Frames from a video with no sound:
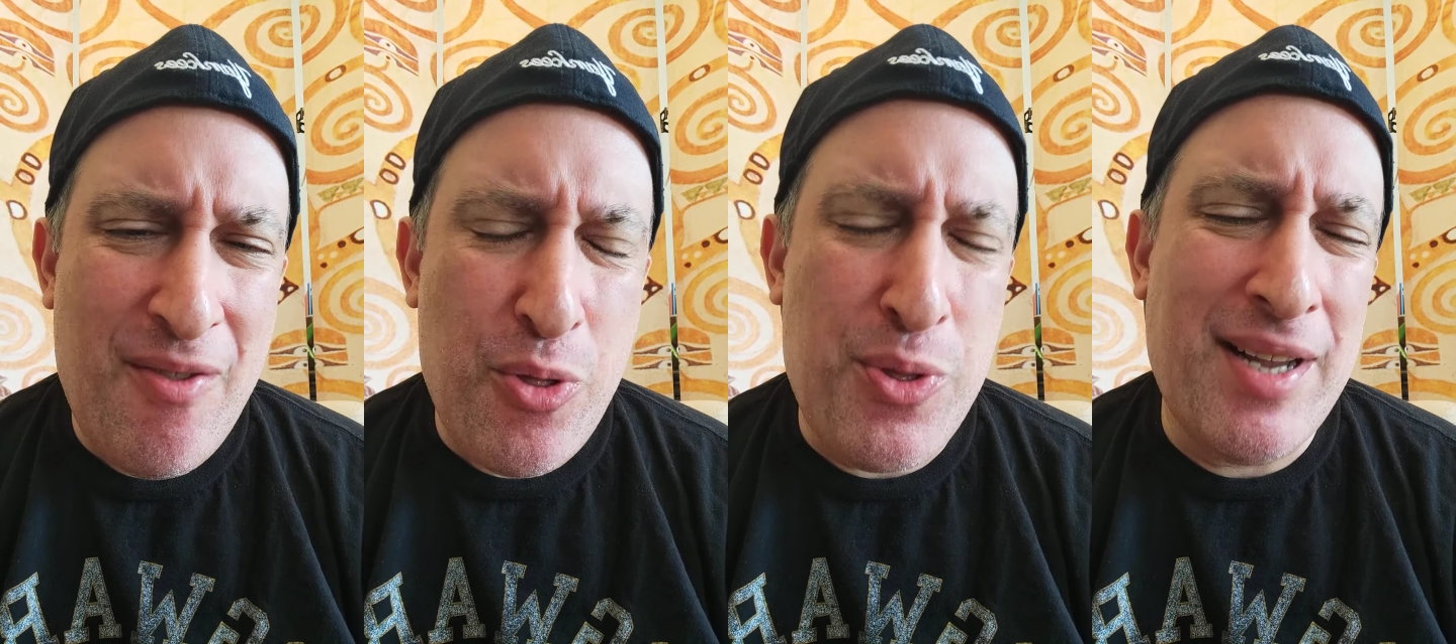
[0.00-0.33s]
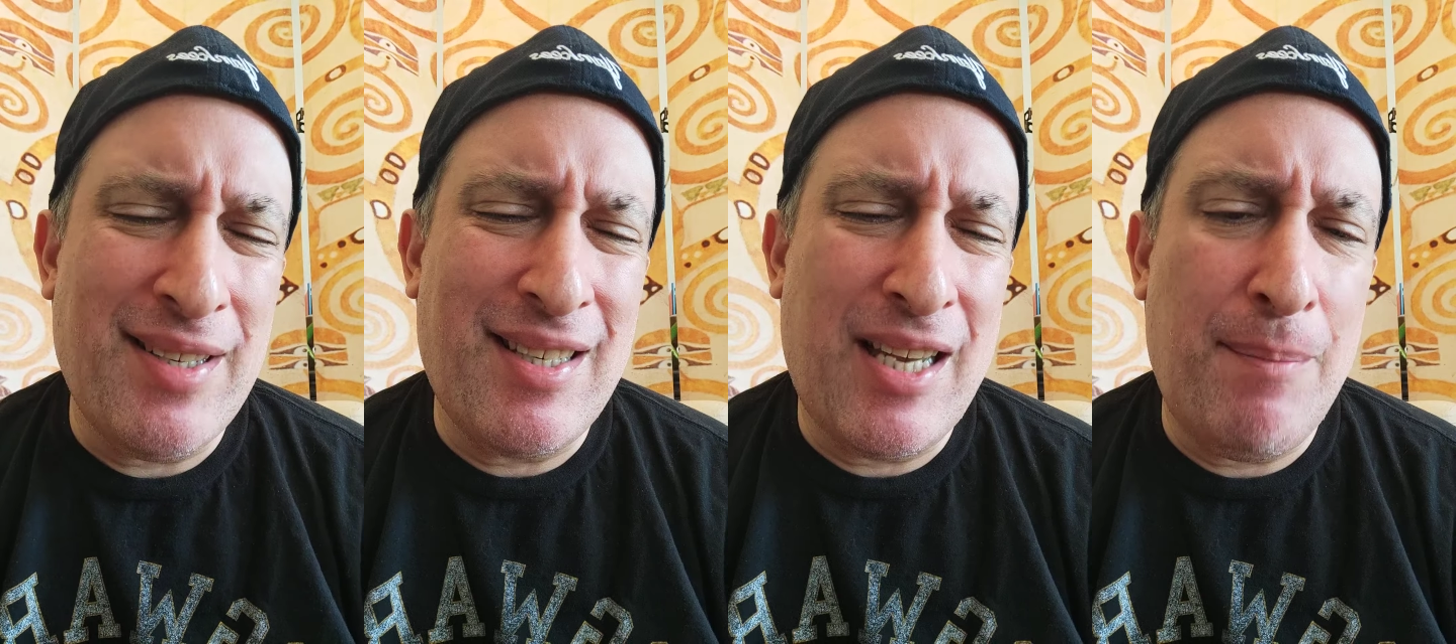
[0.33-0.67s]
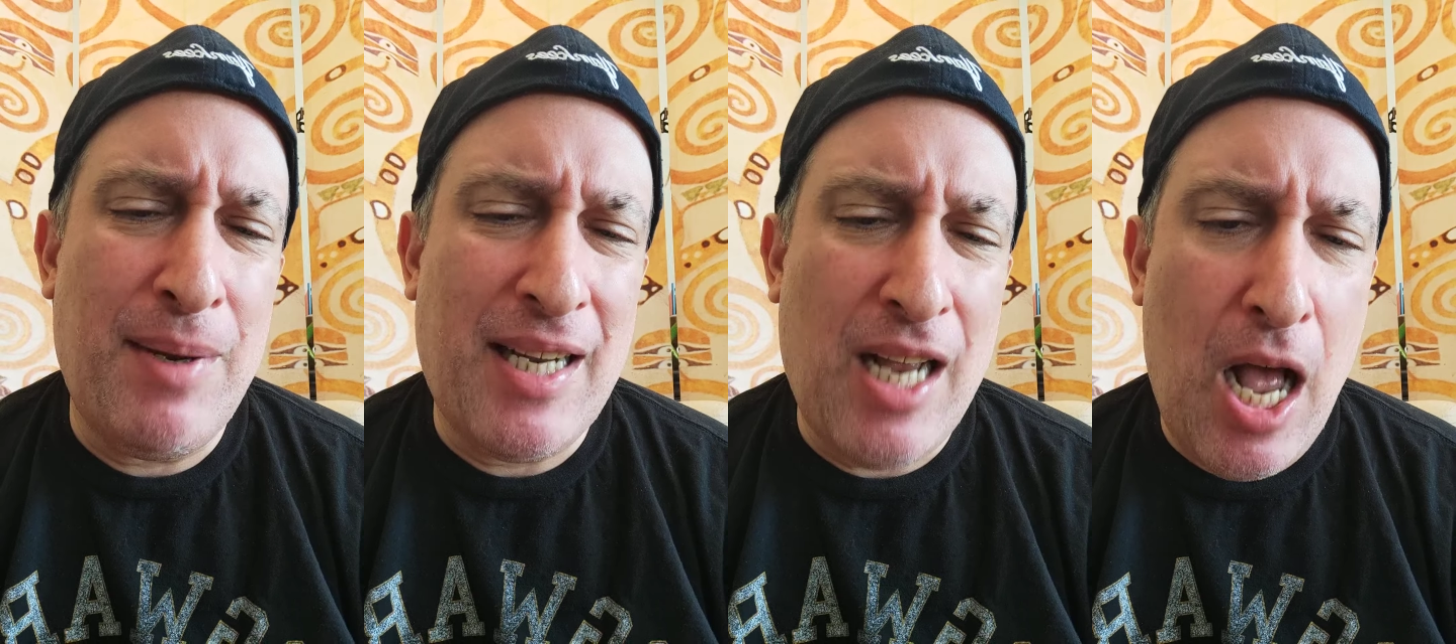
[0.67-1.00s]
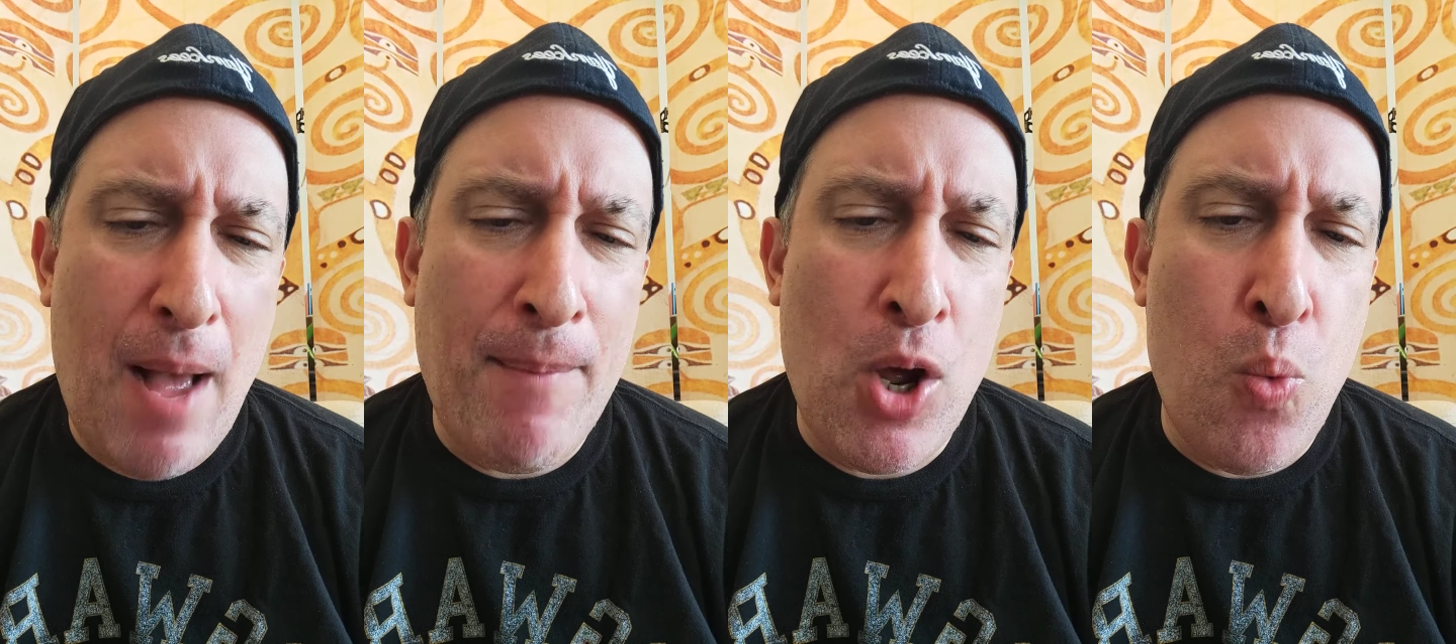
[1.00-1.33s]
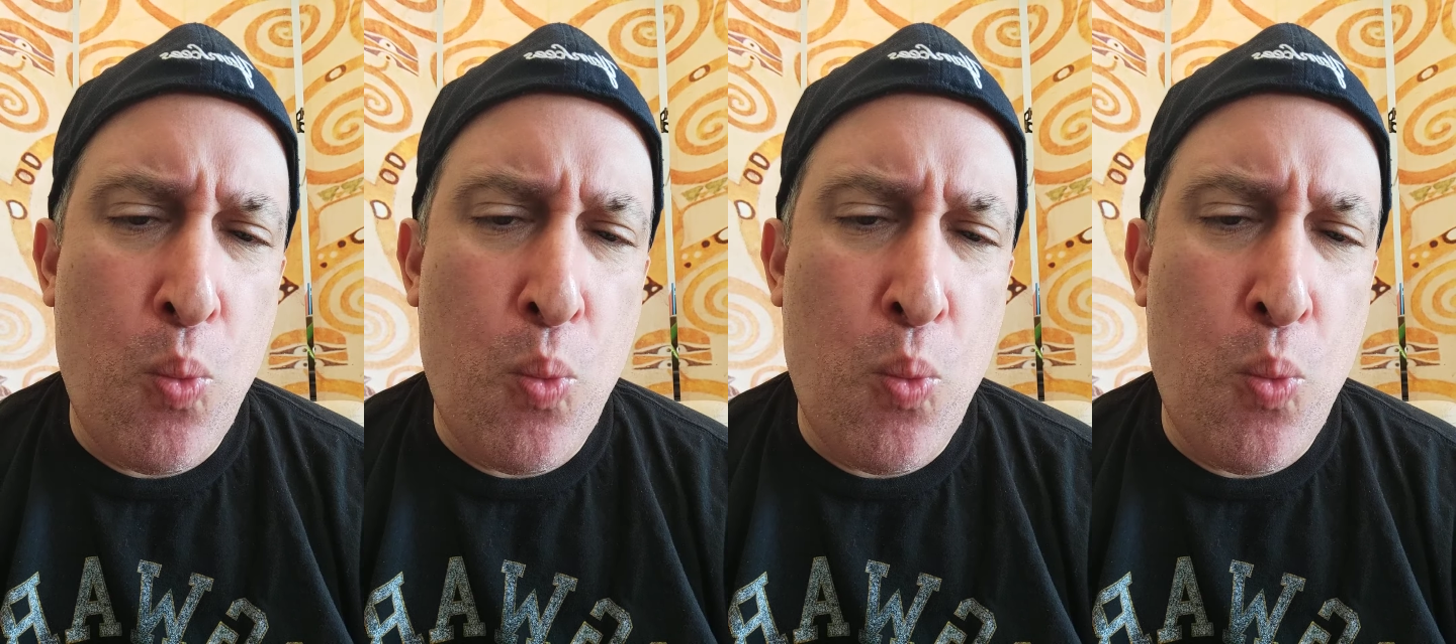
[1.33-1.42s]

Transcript: This can become a